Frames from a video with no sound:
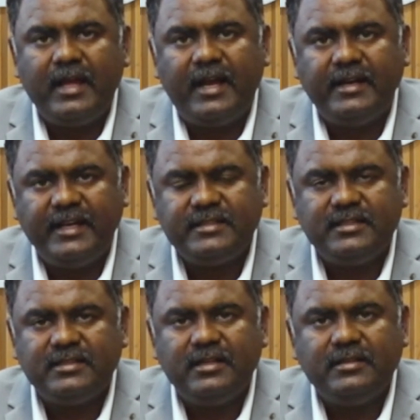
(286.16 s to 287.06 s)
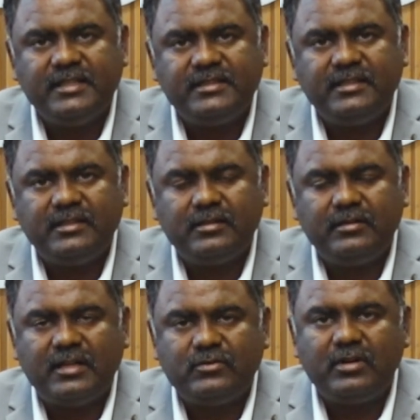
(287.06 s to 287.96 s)
And next is, since it
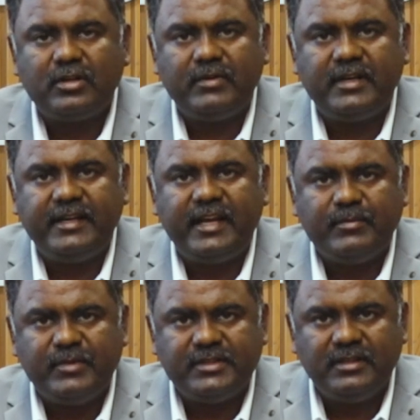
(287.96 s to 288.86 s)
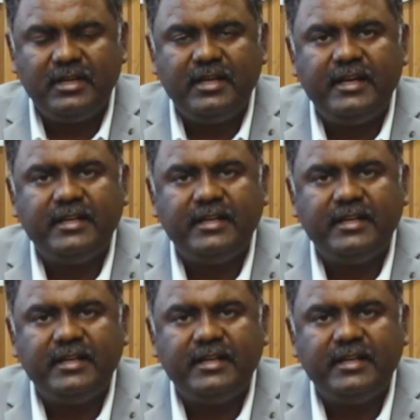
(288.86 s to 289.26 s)
does not require any admission,